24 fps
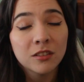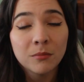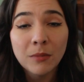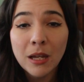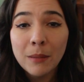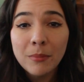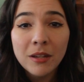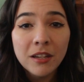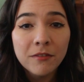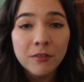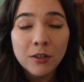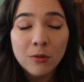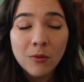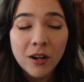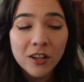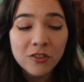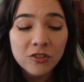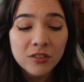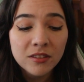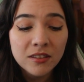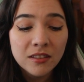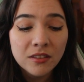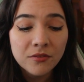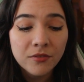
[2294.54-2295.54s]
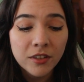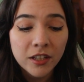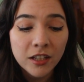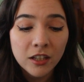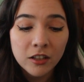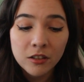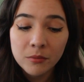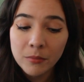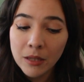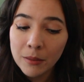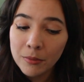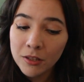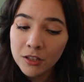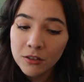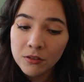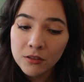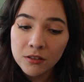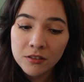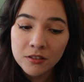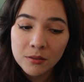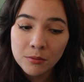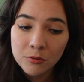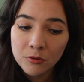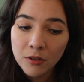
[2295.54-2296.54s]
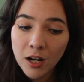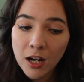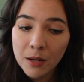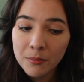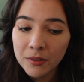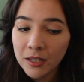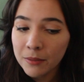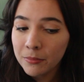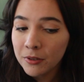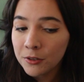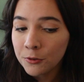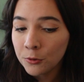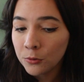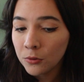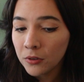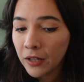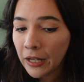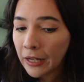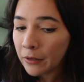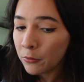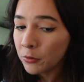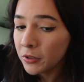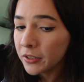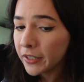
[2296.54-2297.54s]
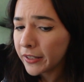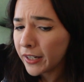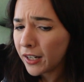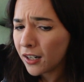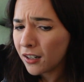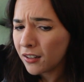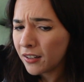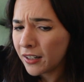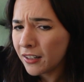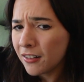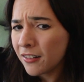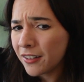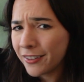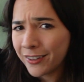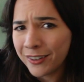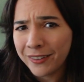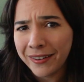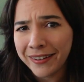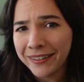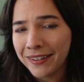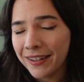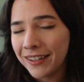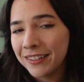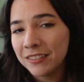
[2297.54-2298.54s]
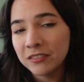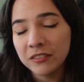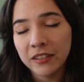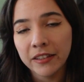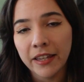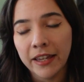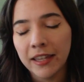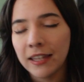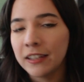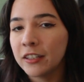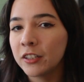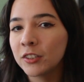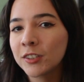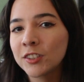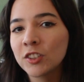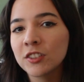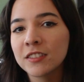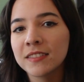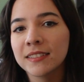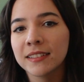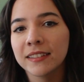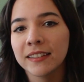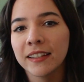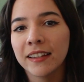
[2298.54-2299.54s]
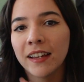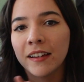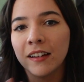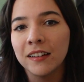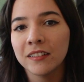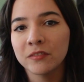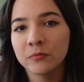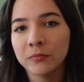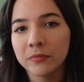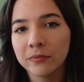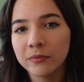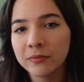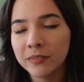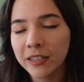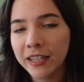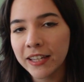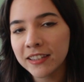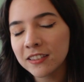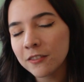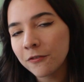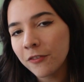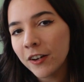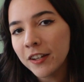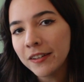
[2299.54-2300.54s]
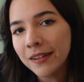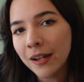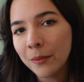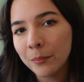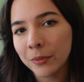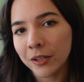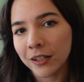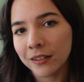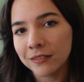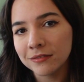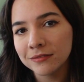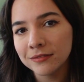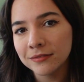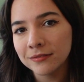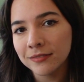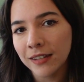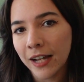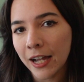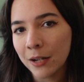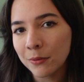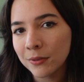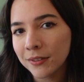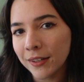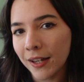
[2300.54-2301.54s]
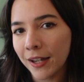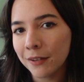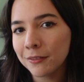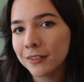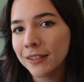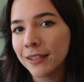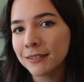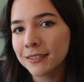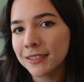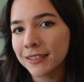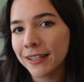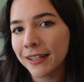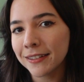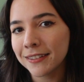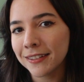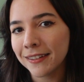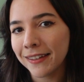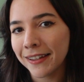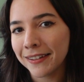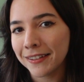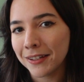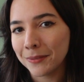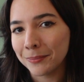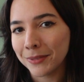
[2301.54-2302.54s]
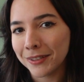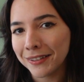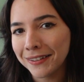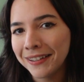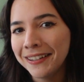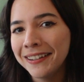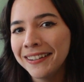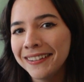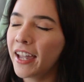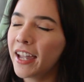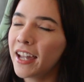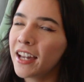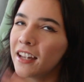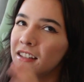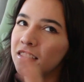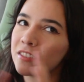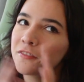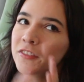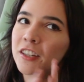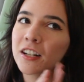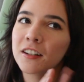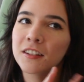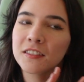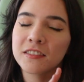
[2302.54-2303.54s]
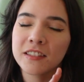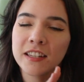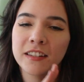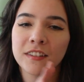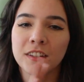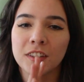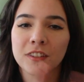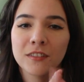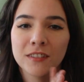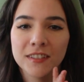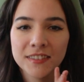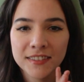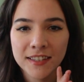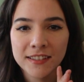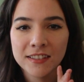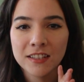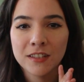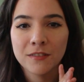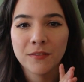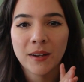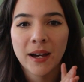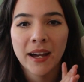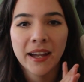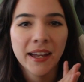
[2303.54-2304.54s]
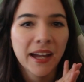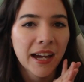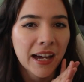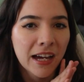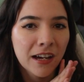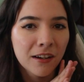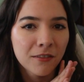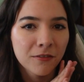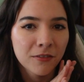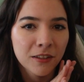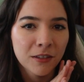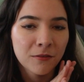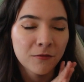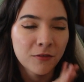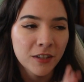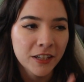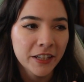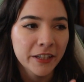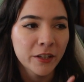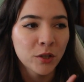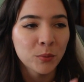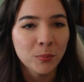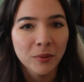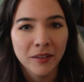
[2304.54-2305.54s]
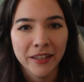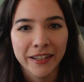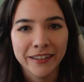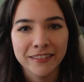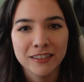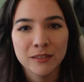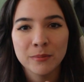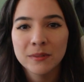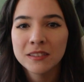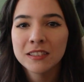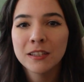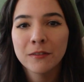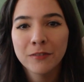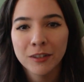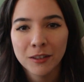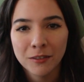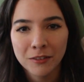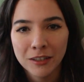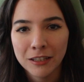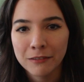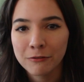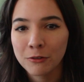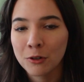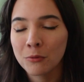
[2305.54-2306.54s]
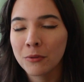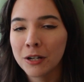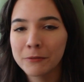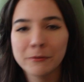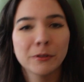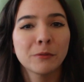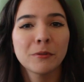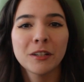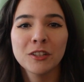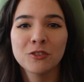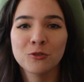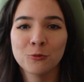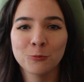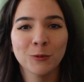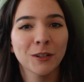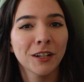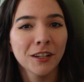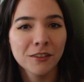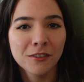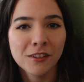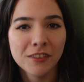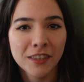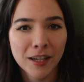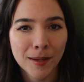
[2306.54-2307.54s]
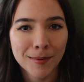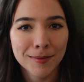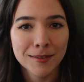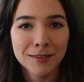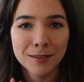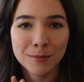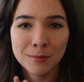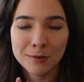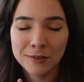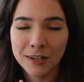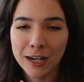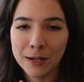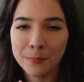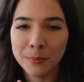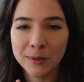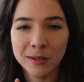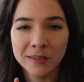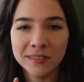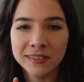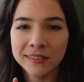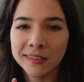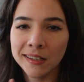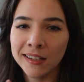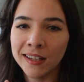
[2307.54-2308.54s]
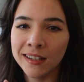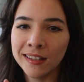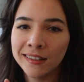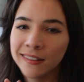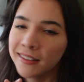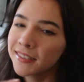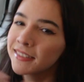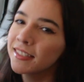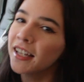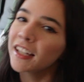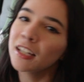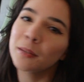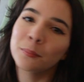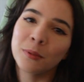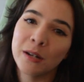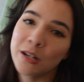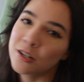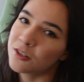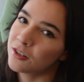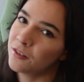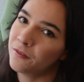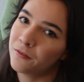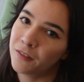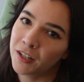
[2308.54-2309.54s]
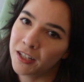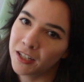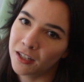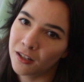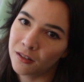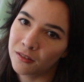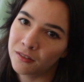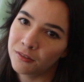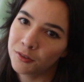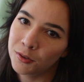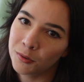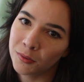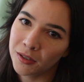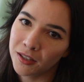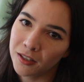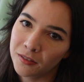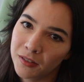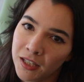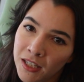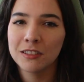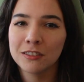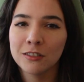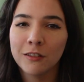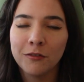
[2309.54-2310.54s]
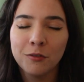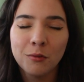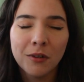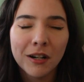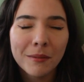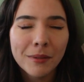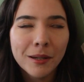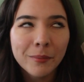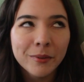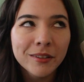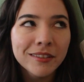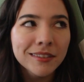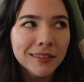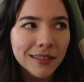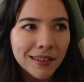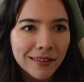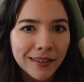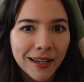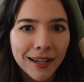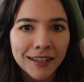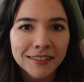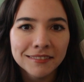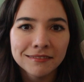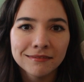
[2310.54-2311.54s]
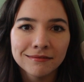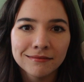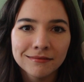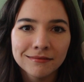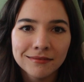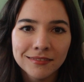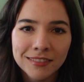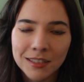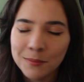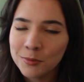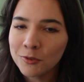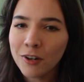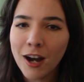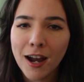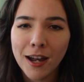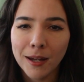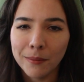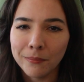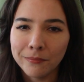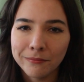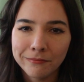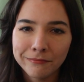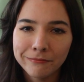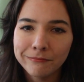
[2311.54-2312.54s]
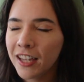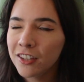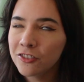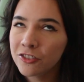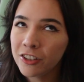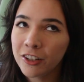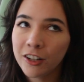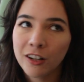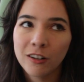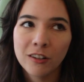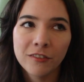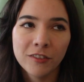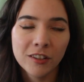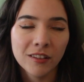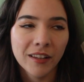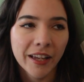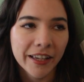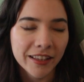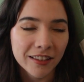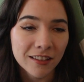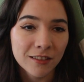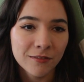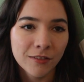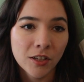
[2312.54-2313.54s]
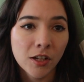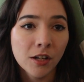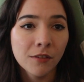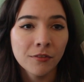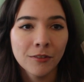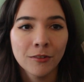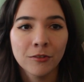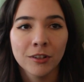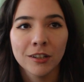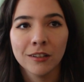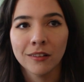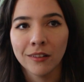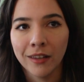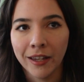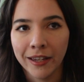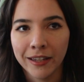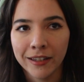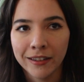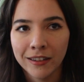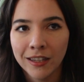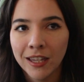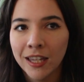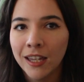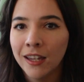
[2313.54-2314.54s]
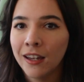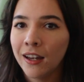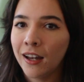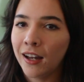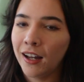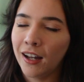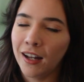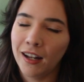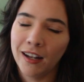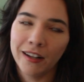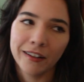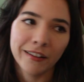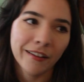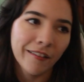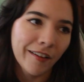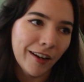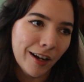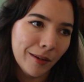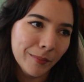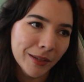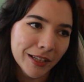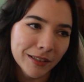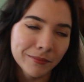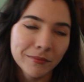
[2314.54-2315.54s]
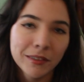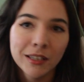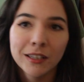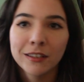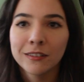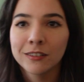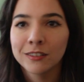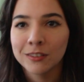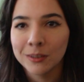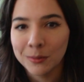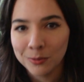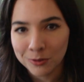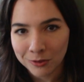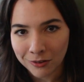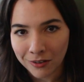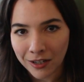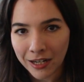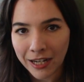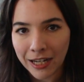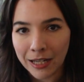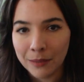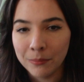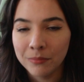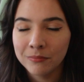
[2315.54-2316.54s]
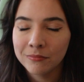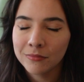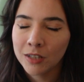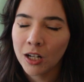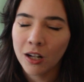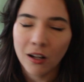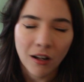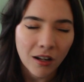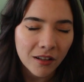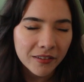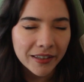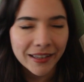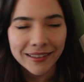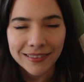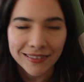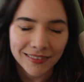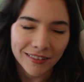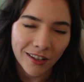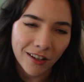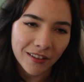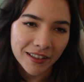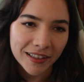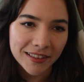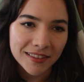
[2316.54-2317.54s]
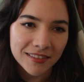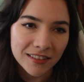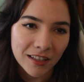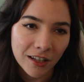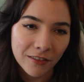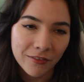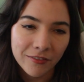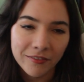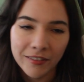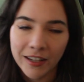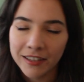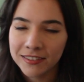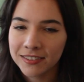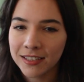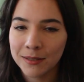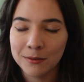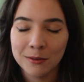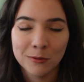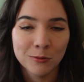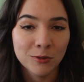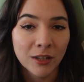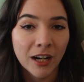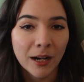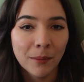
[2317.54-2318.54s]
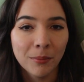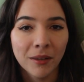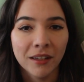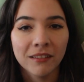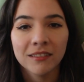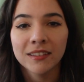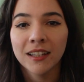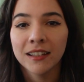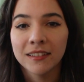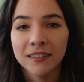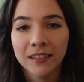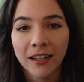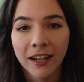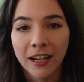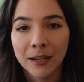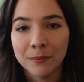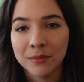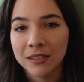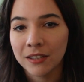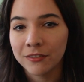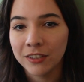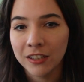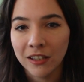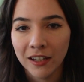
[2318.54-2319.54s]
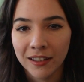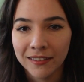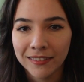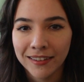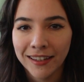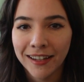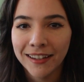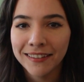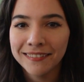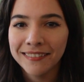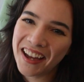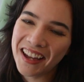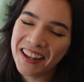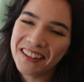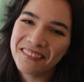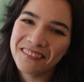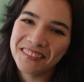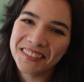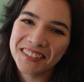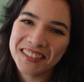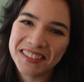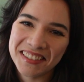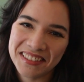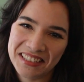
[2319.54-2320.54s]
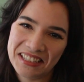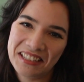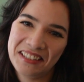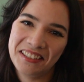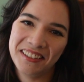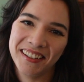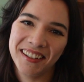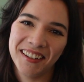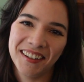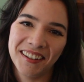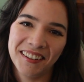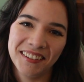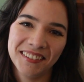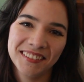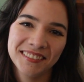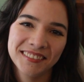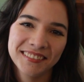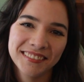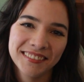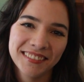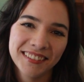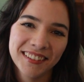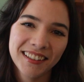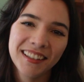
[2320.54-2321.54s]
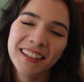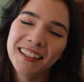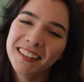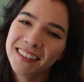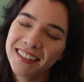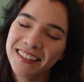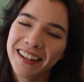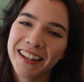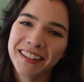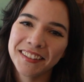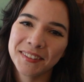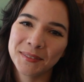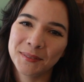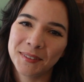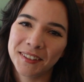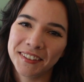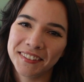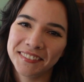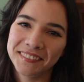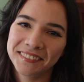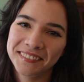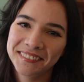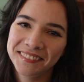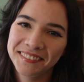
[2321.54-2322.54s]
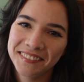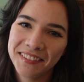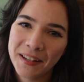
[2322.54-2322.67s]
So maybe if you're watching this video, maybe you could subscribe. That'd be cool. I wouldn't care. I don't know. I, I it just, uh, it's a fun number. I would, I would like to get to that number. And if there's another incentive, I have a video planned specifically for when we reached one hundred thousand subscribers, uh, a celebration video, if you will. So if you want to be able to see that, subscribe. And you know, if you like this video, feel free to like, uh, comment, subscribe, all, all that, all that stuff. I said subscribe like ten times. Have you gotten that? I will see y'all in the next one.